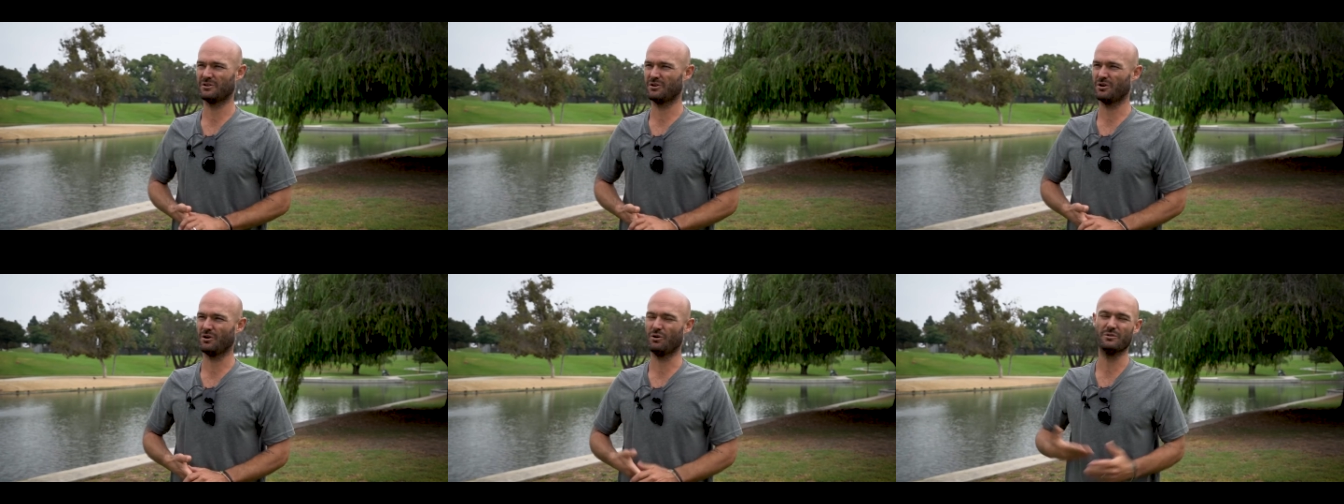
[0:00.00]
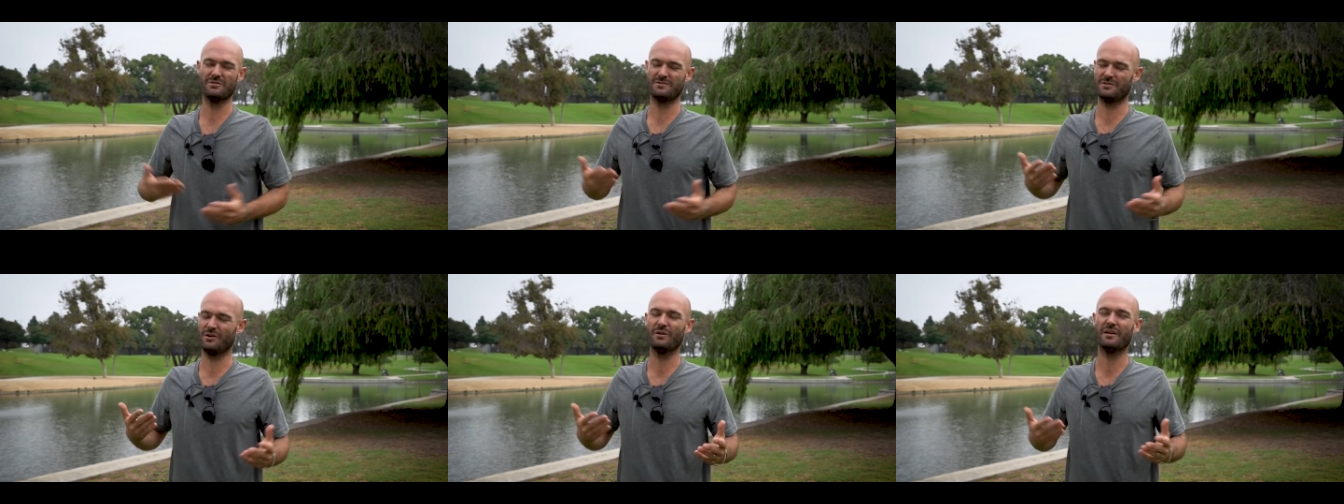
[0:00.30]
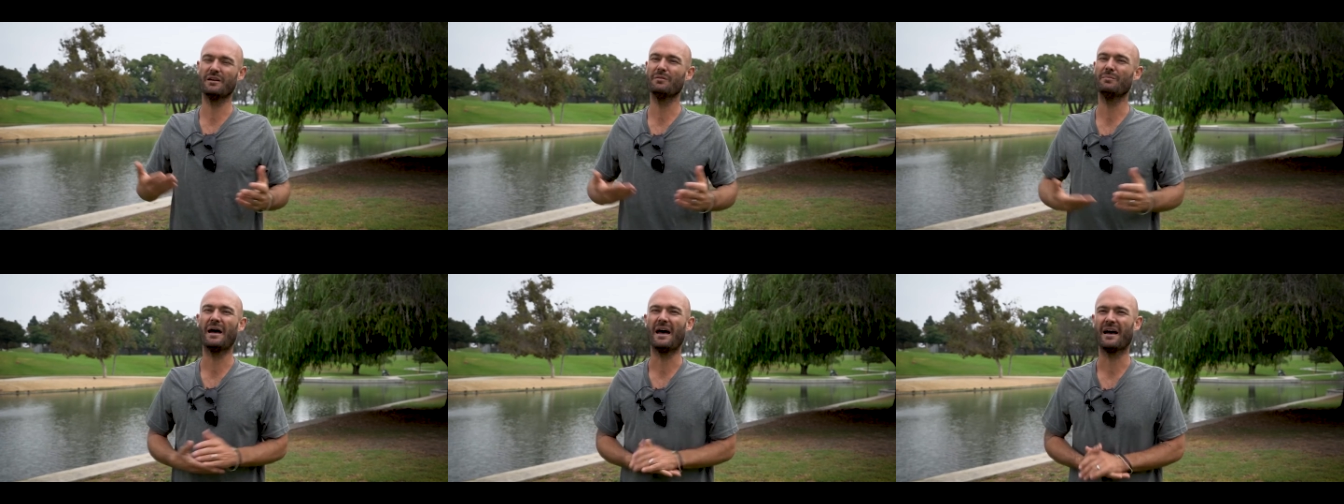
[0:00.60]
cones don't
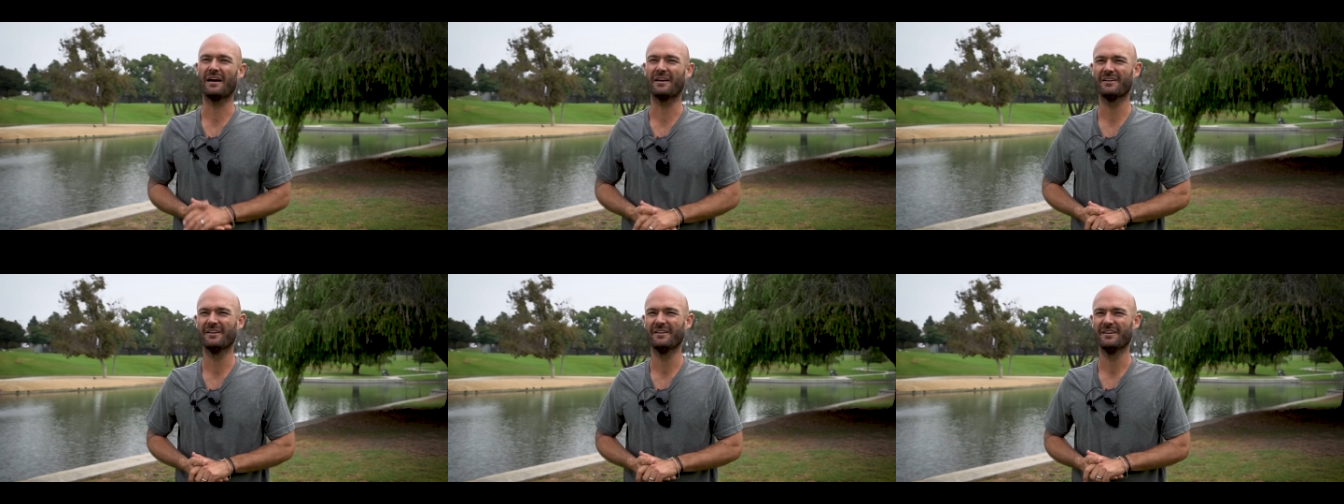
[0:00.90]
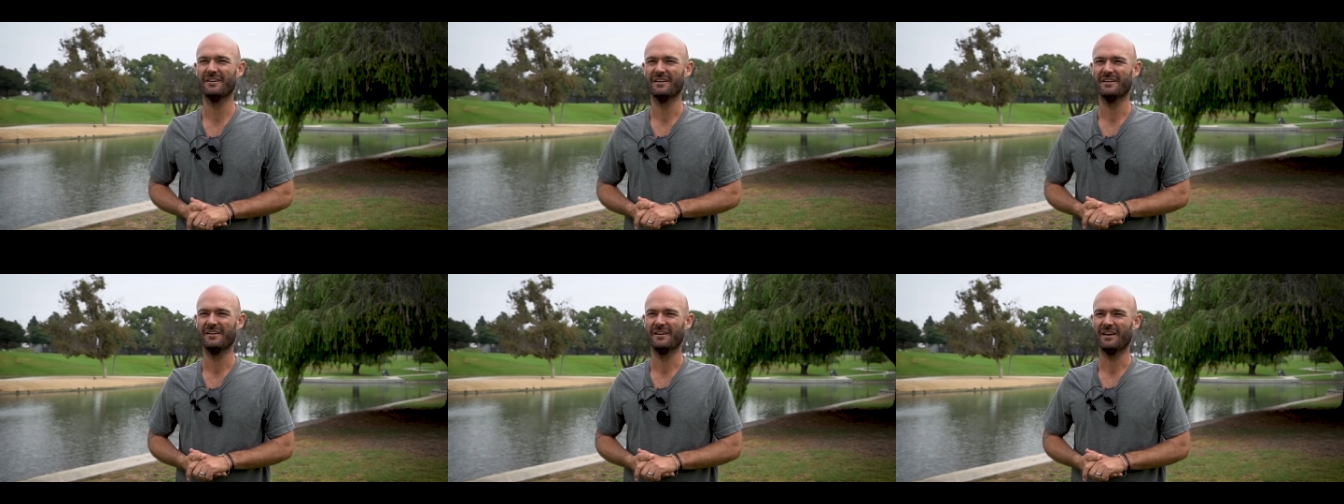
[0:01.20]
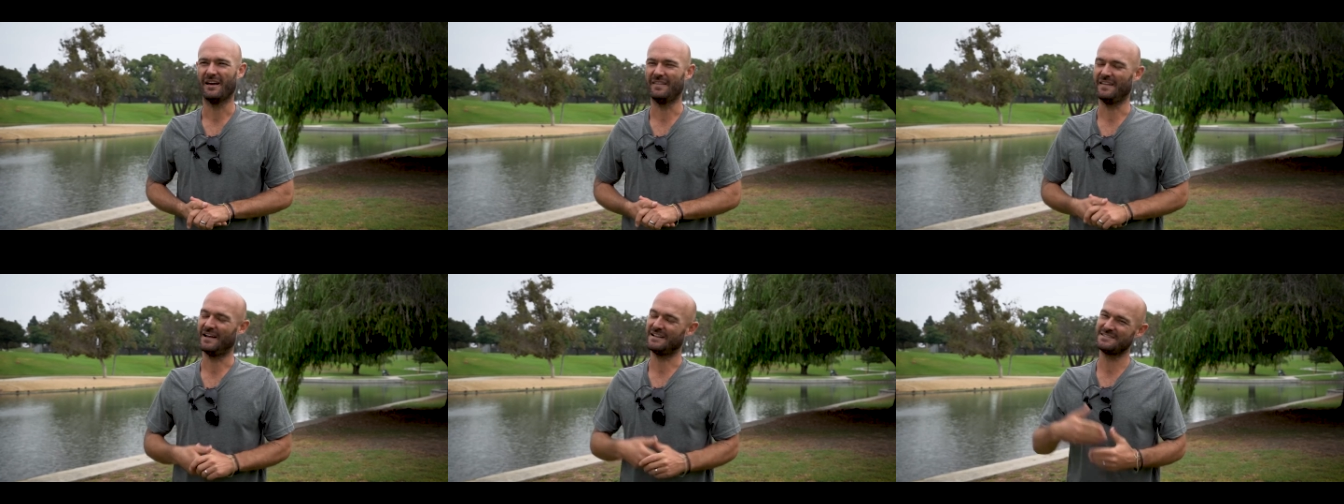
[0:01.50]
hit back,
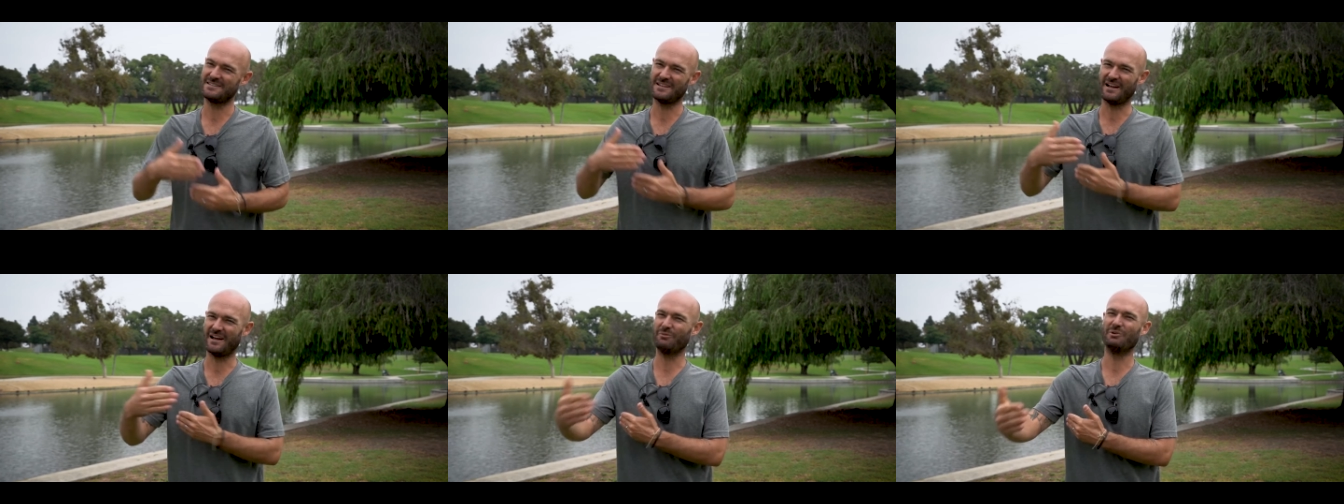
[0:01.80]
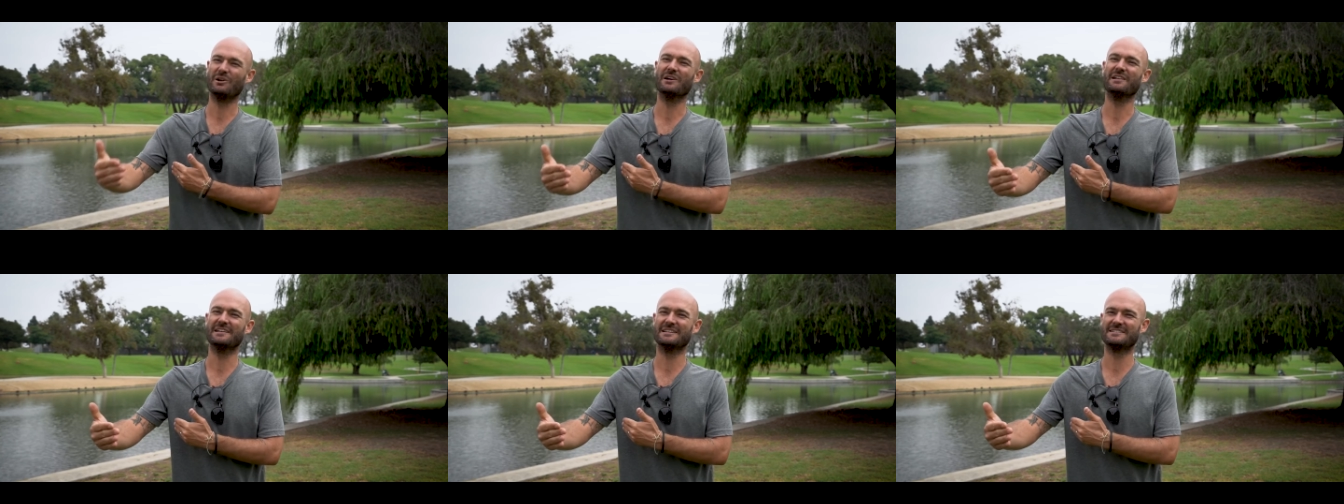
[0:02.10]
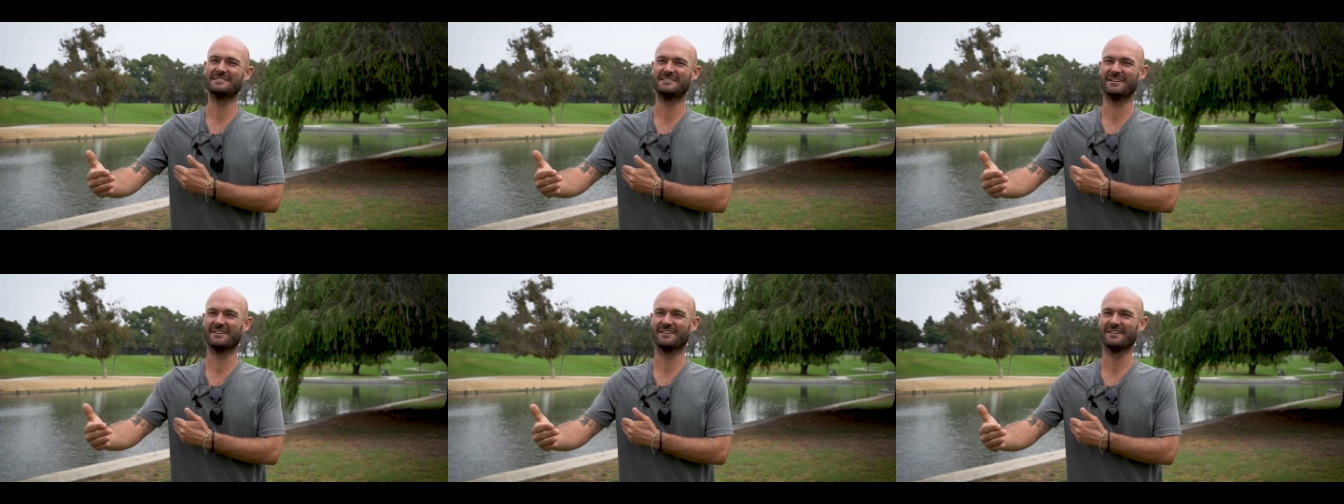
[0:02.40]
and that's not
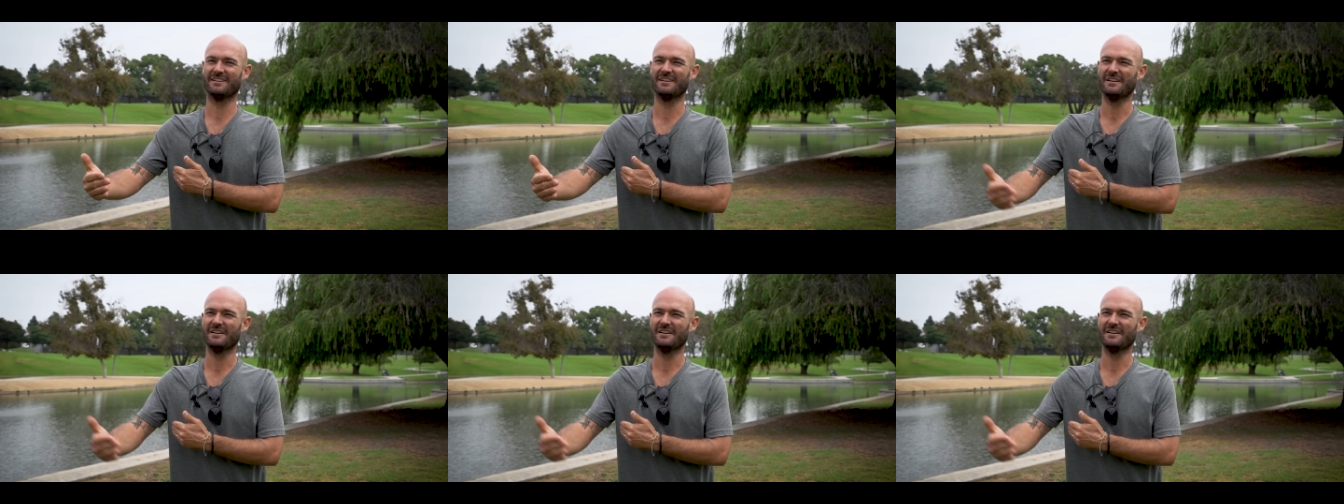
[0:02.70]
realistic.